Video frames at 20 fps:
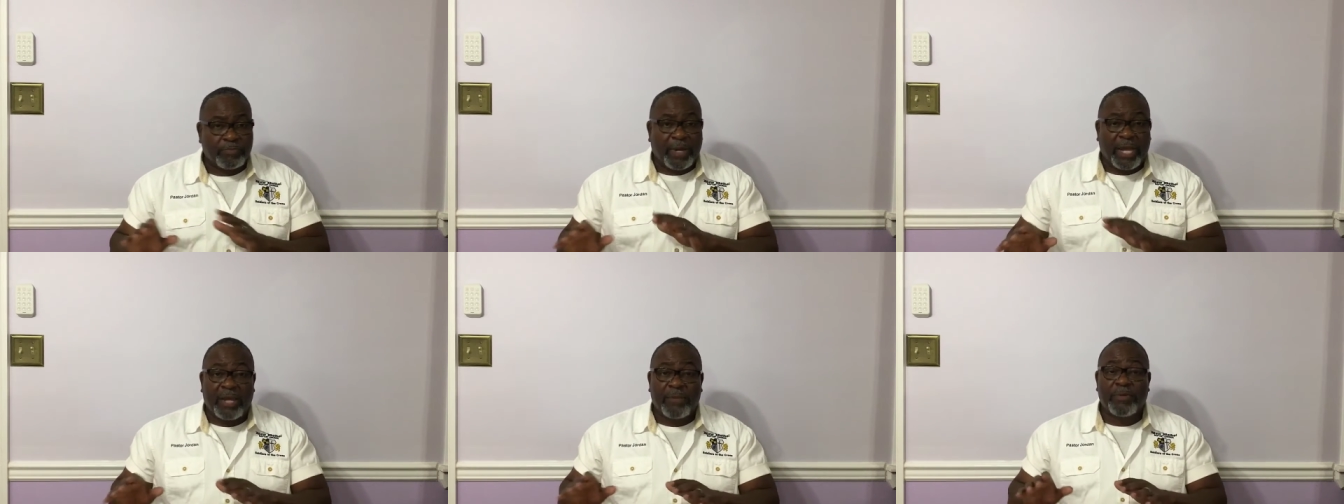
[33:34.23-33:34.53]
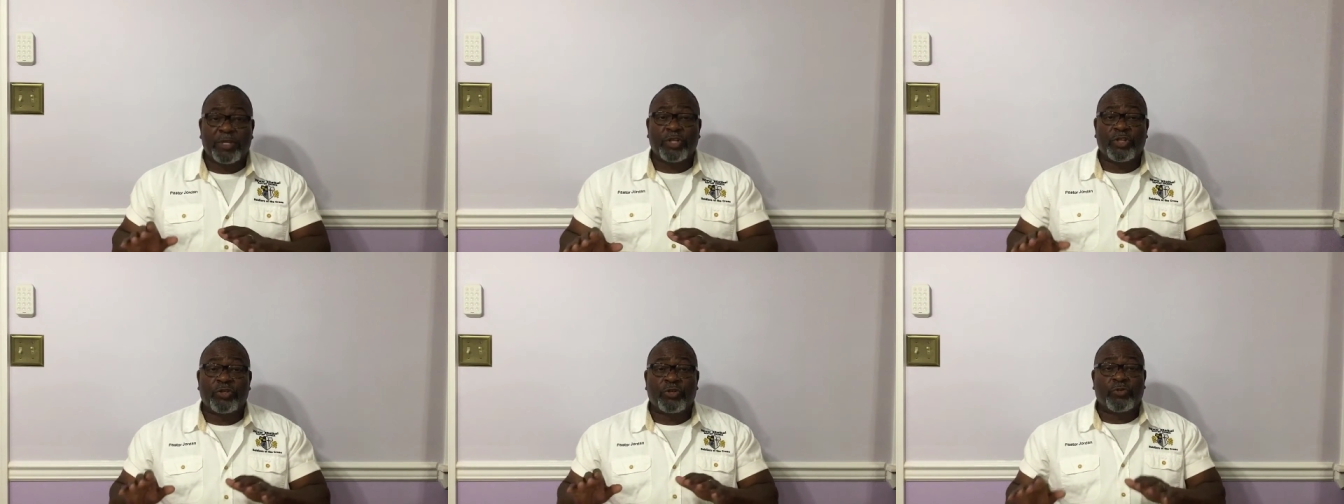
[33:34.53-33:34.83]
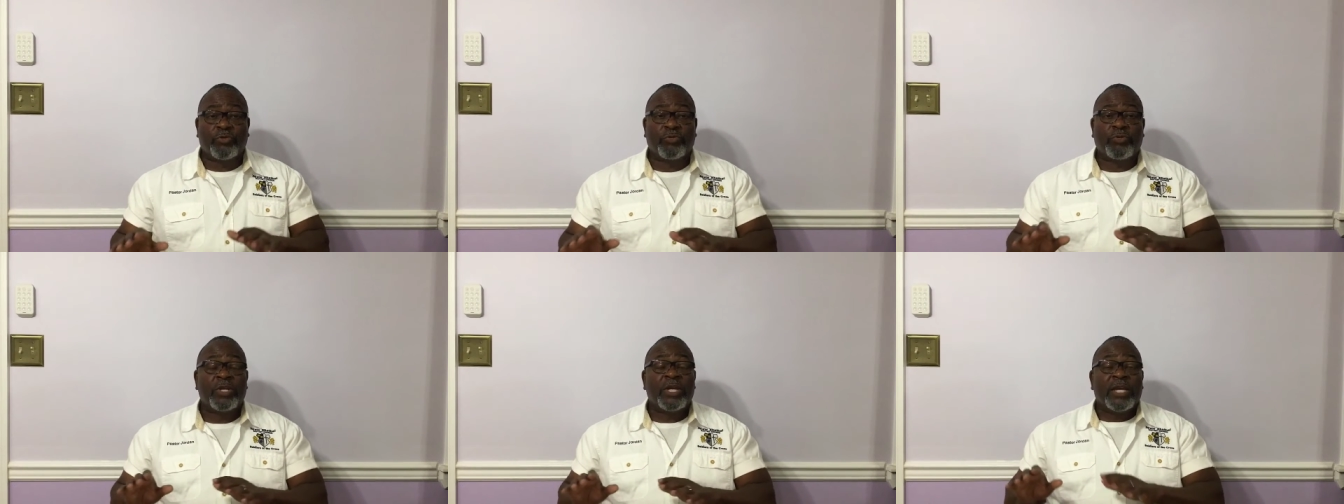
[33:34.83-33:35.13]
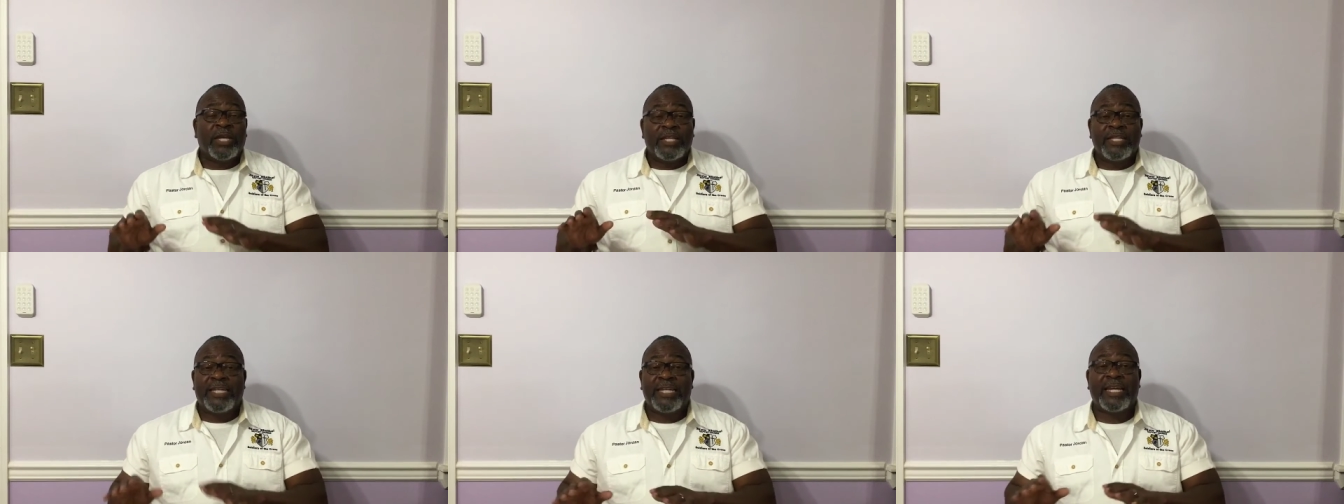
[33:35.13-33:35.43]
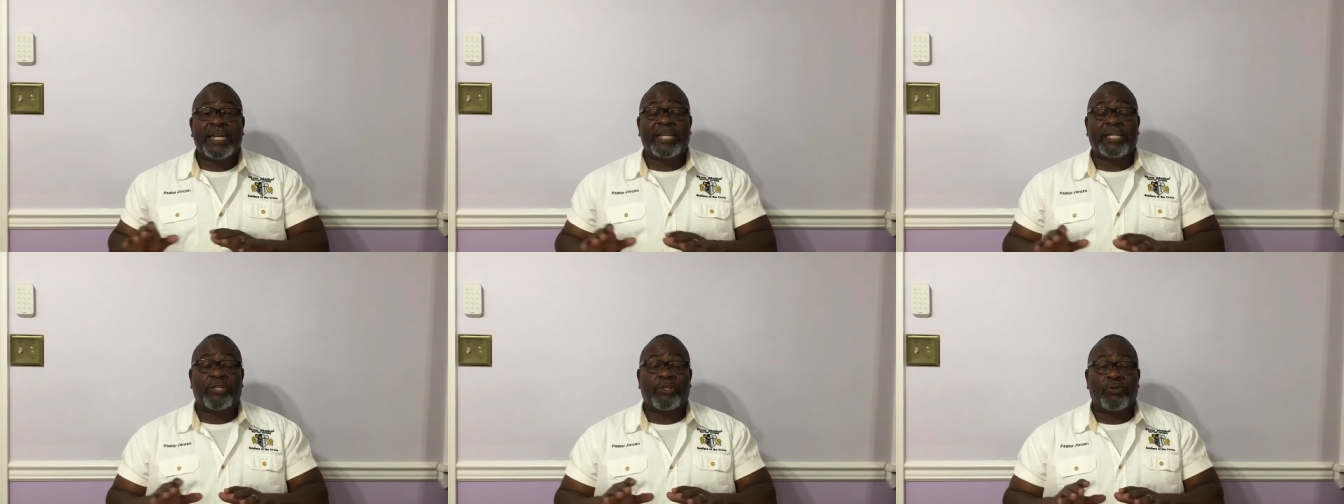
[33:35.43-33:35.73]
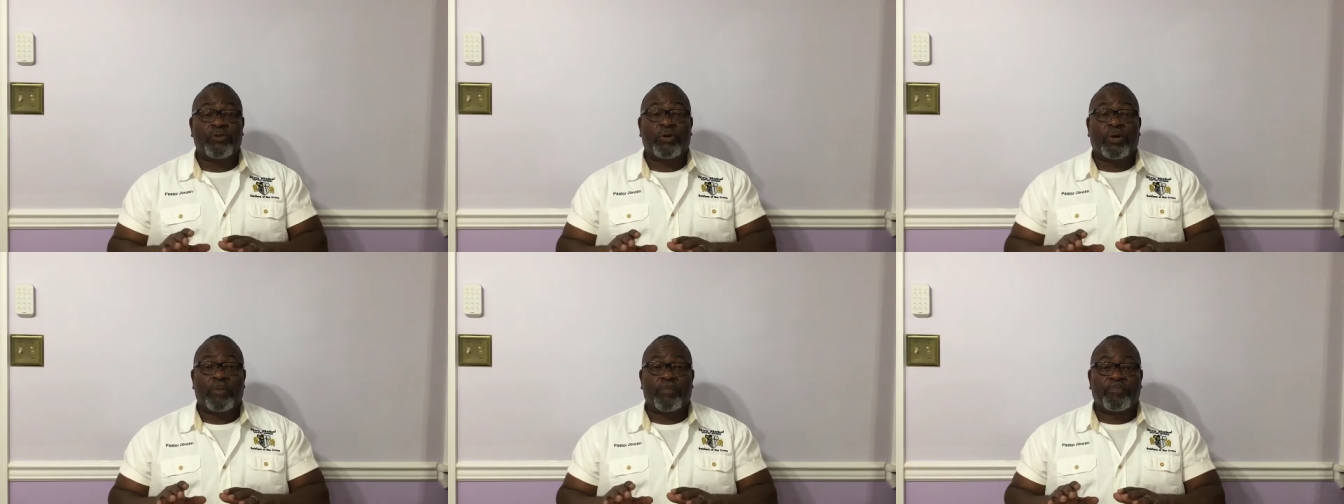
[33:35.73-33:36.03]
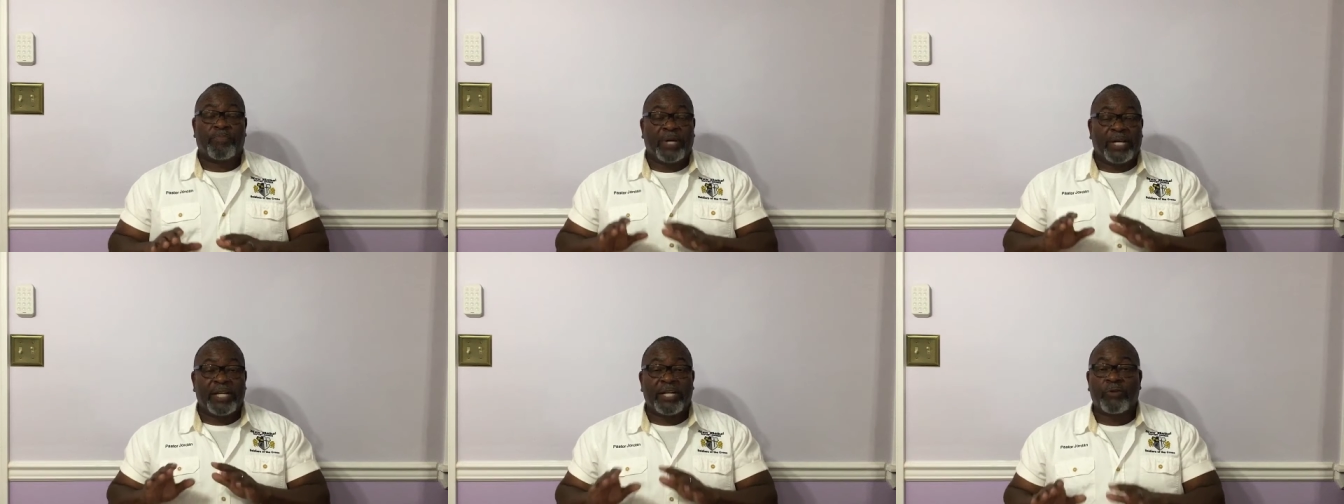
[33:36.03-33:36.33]
Maybe you did do
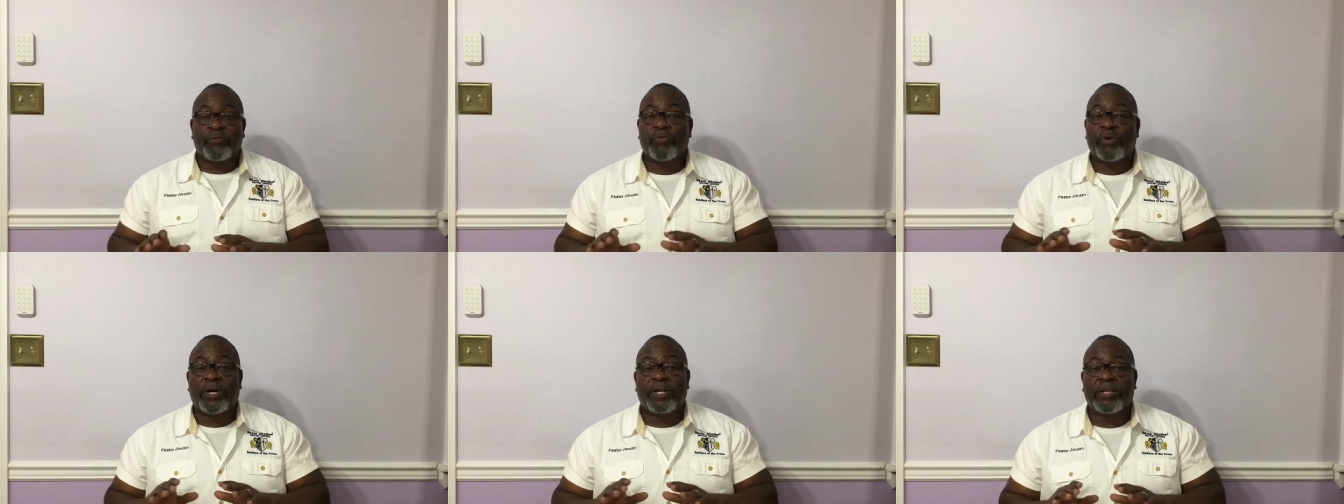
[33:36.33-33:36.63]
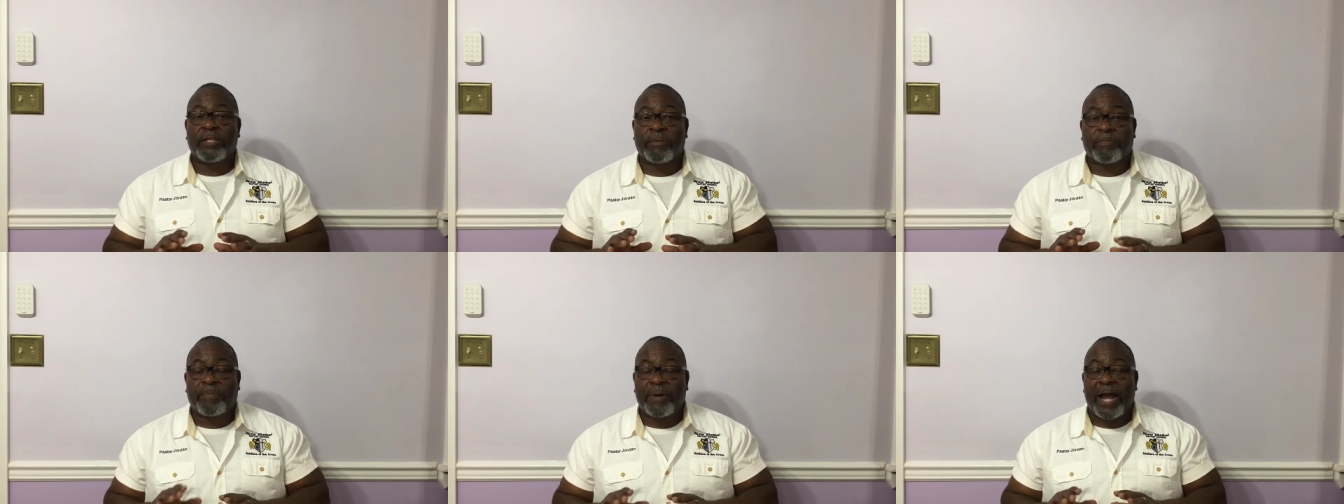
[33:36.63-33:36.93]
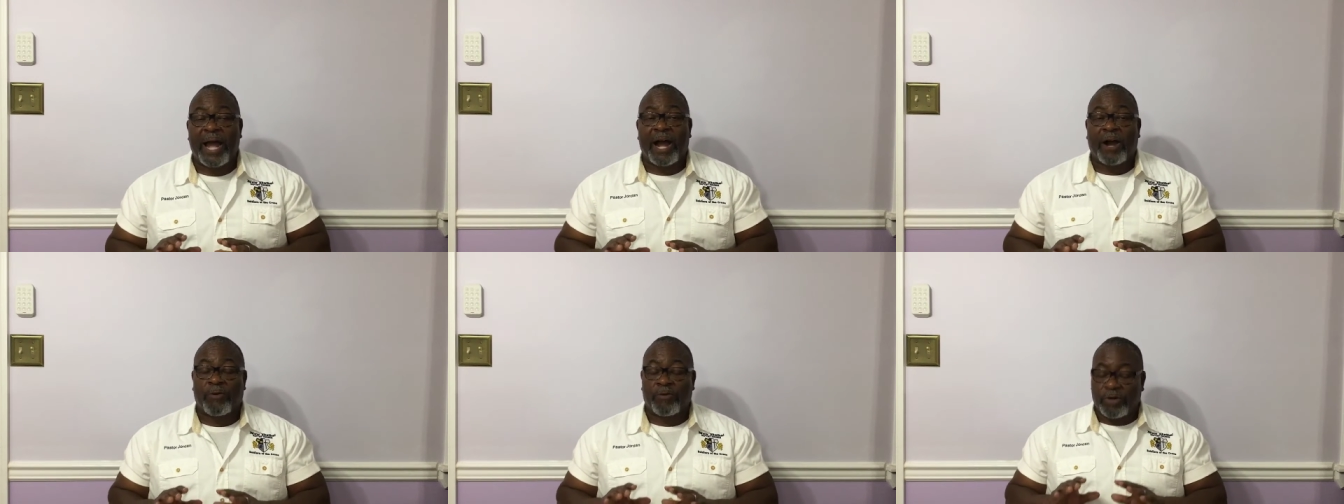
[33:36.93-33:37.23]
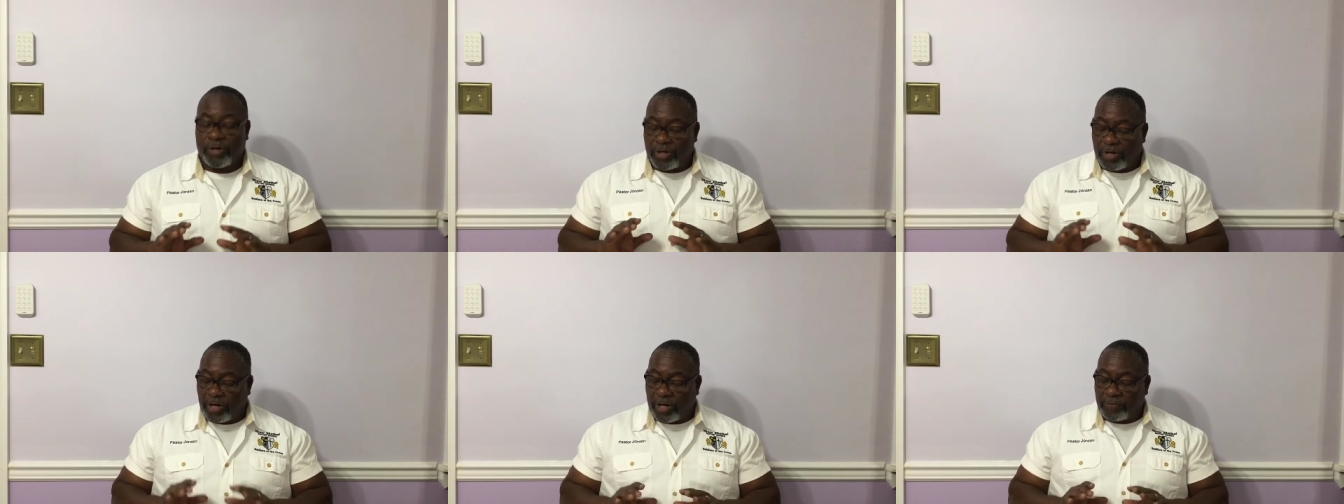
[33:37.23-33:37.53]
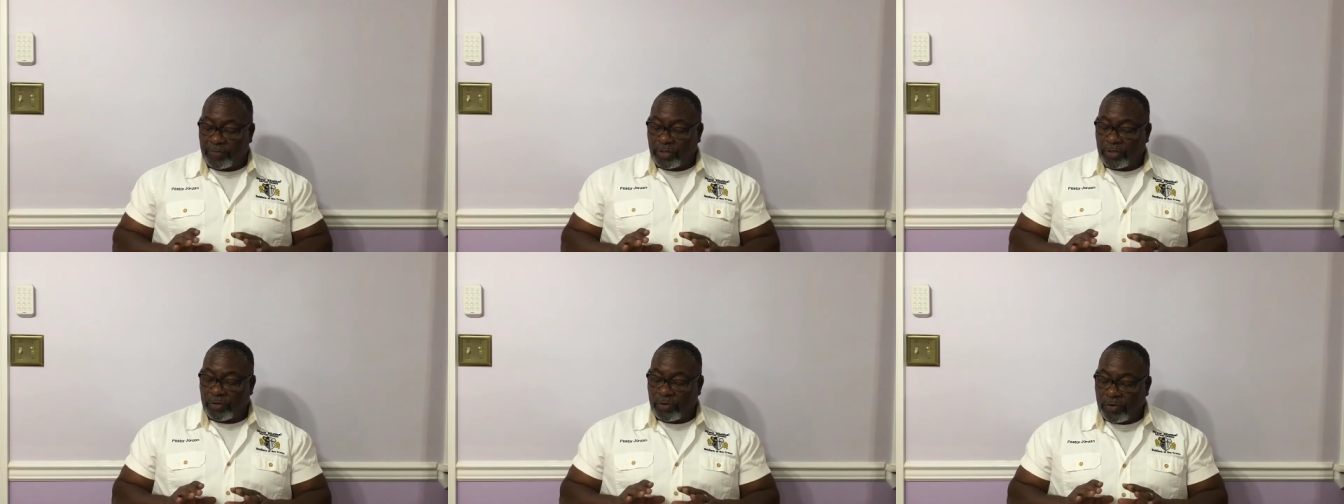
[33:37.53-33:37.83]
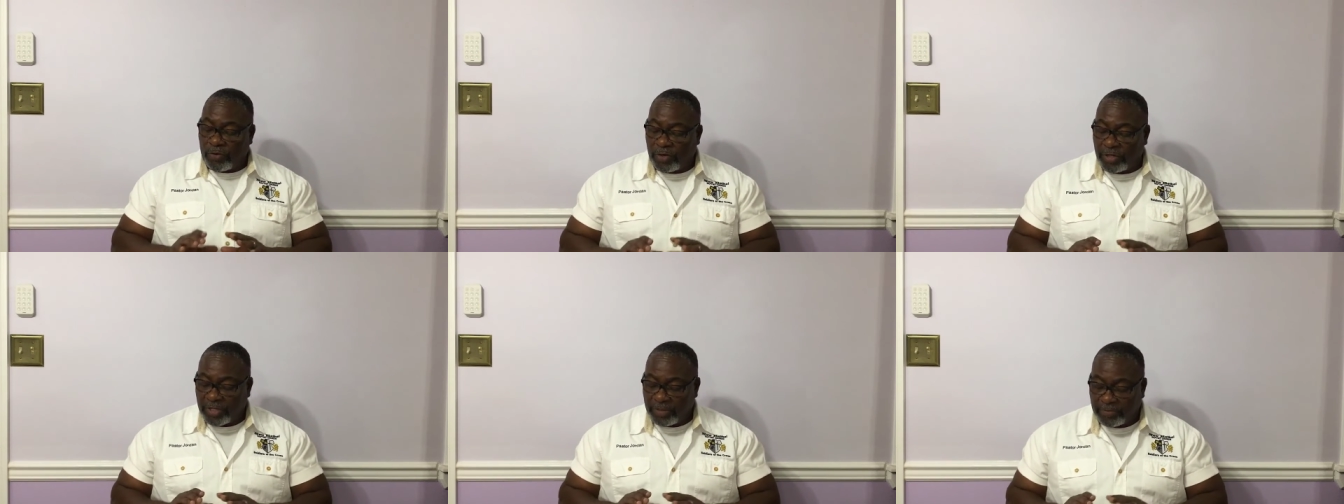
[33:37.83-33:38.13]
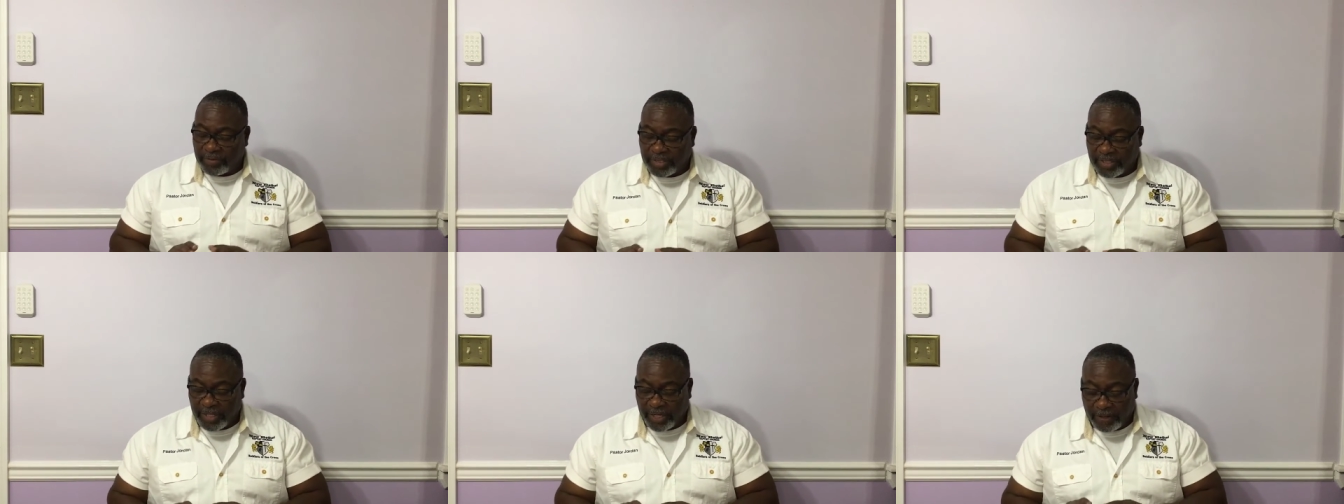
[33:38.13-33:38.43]
them, but it wasn't the power of the Lord
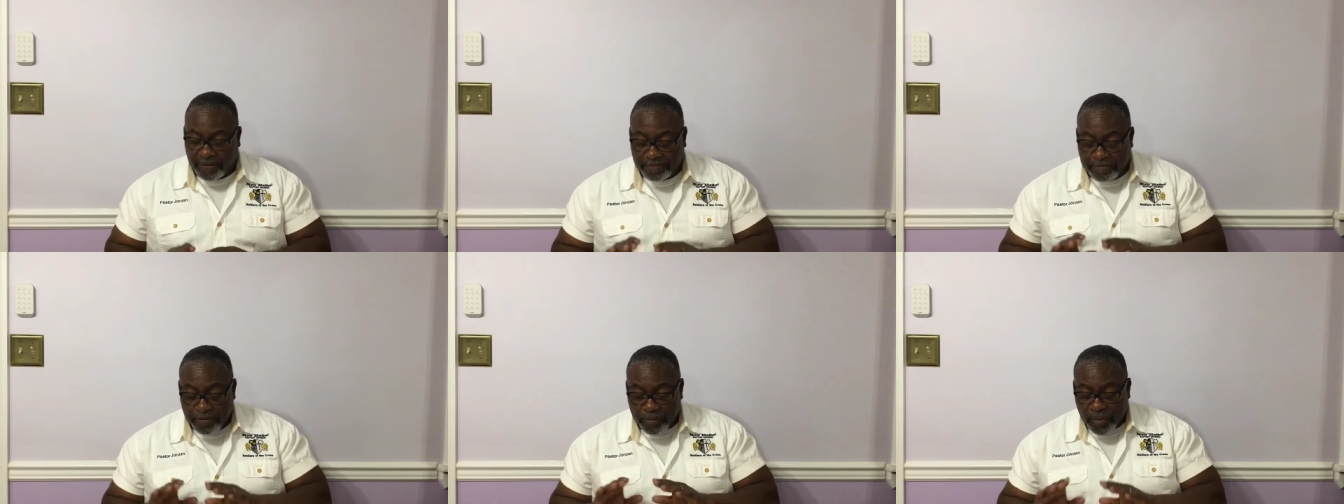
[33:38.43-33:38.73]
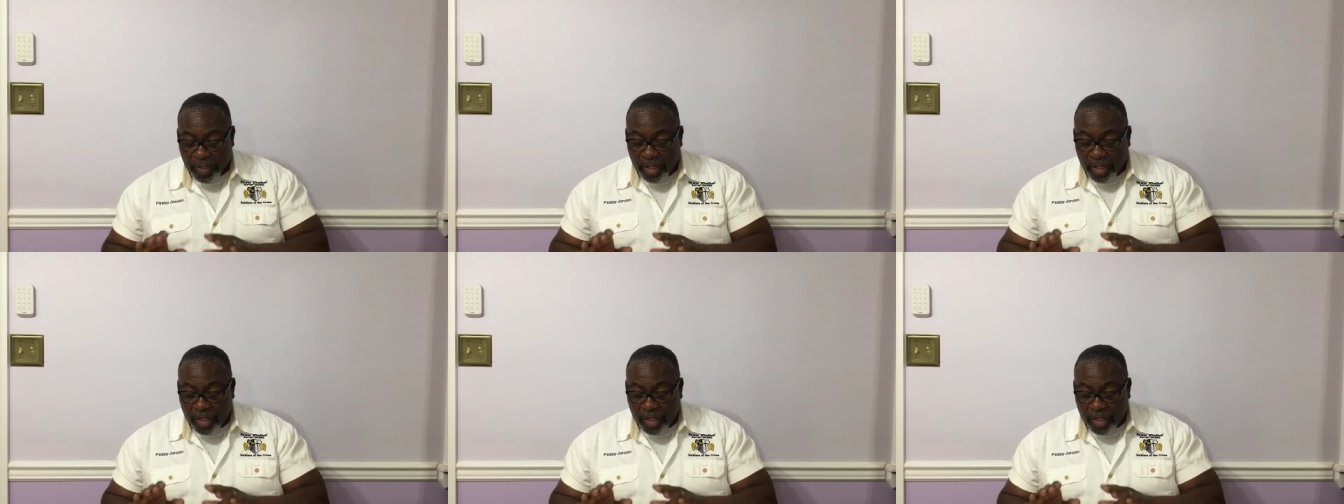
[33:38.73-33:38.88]
himself.